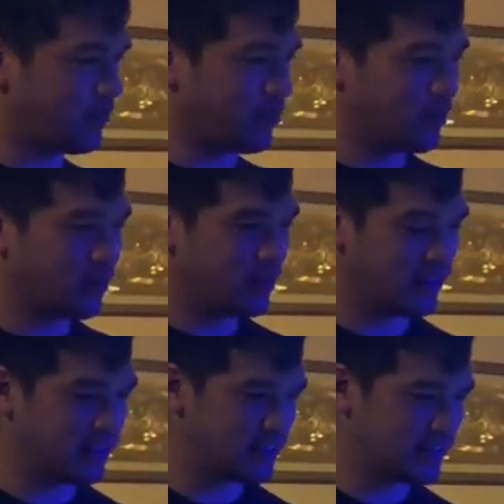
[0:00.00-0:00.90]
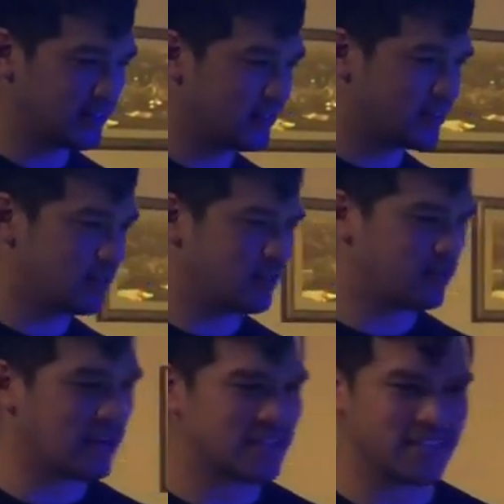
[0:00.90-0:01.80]
80.4 in
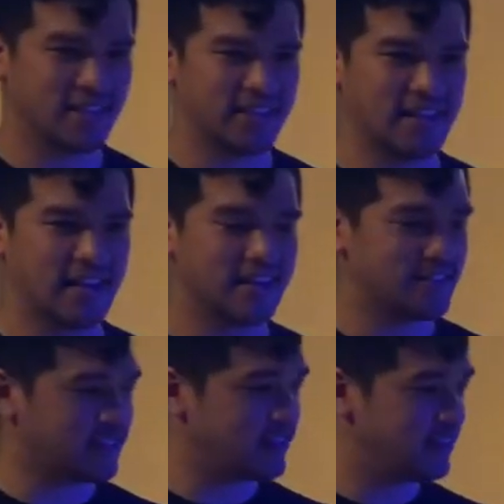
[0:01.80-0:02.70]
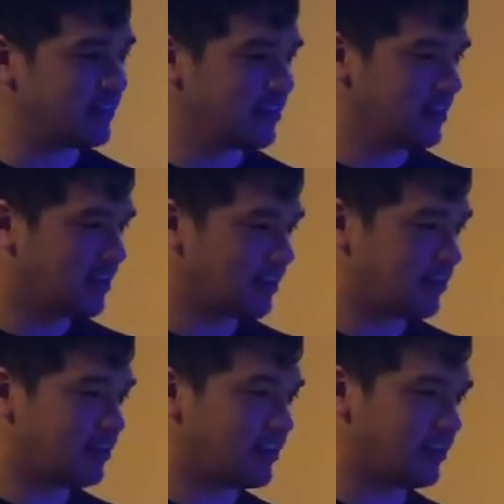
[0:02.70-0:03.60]
2018,
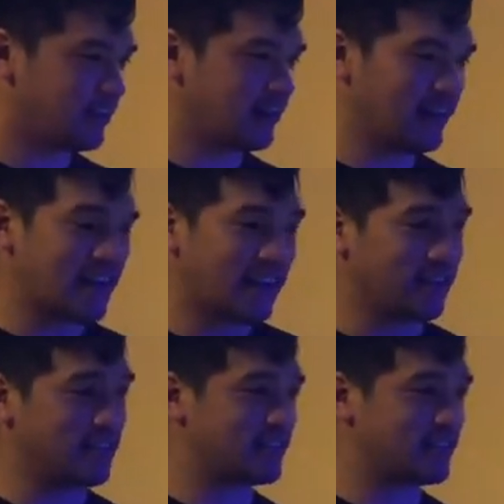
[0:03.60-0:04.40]
and then a year later I